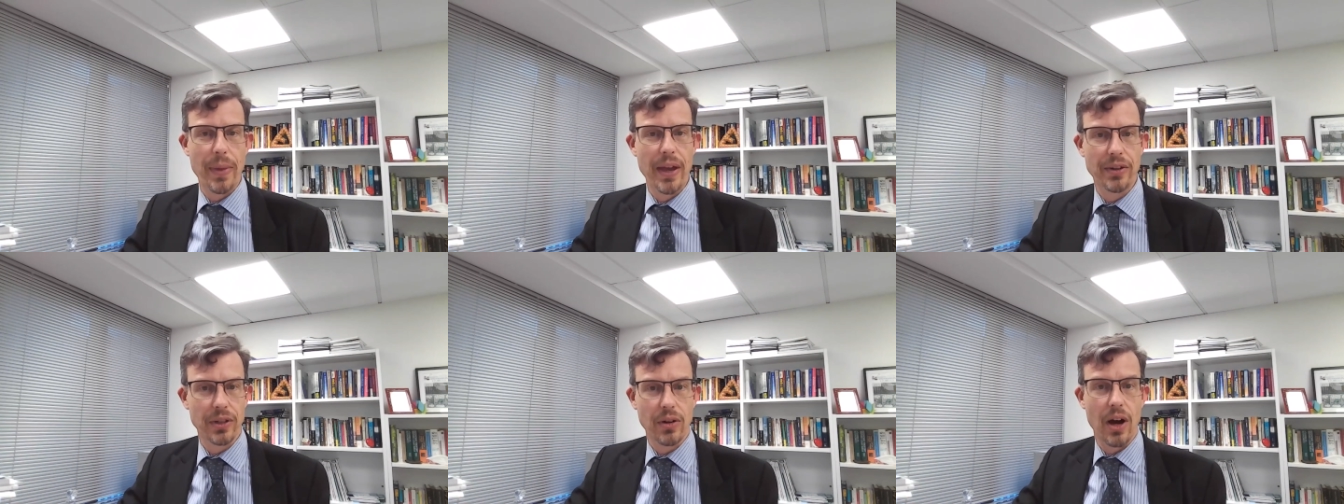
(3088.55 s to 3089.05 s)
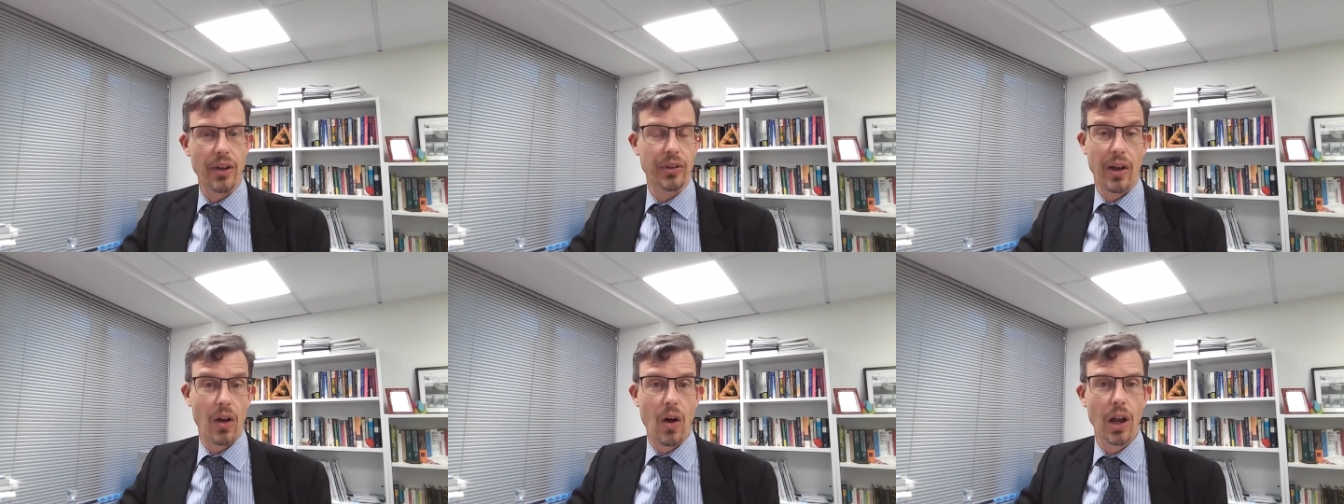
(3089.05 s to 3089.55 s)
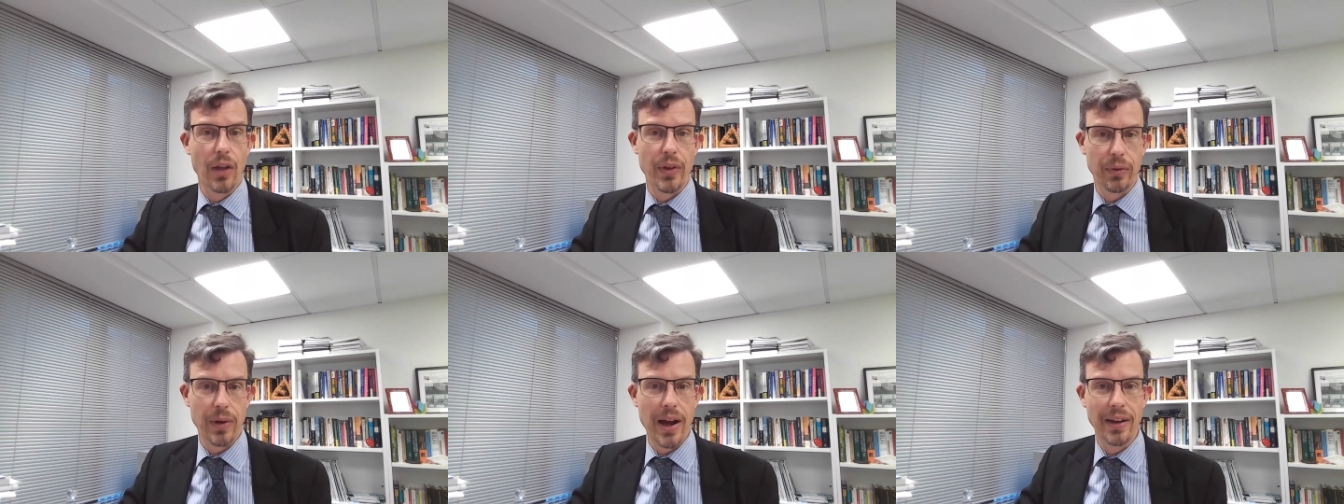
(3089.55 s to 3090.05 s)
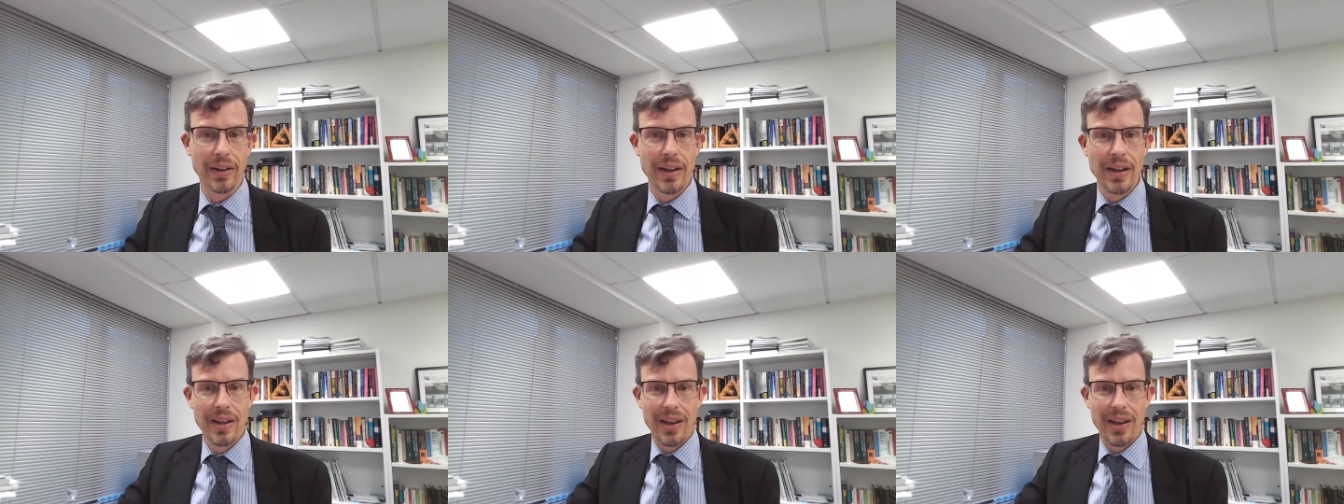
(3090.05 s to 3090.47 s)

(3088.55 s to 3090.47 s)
the pitch across all of it, right?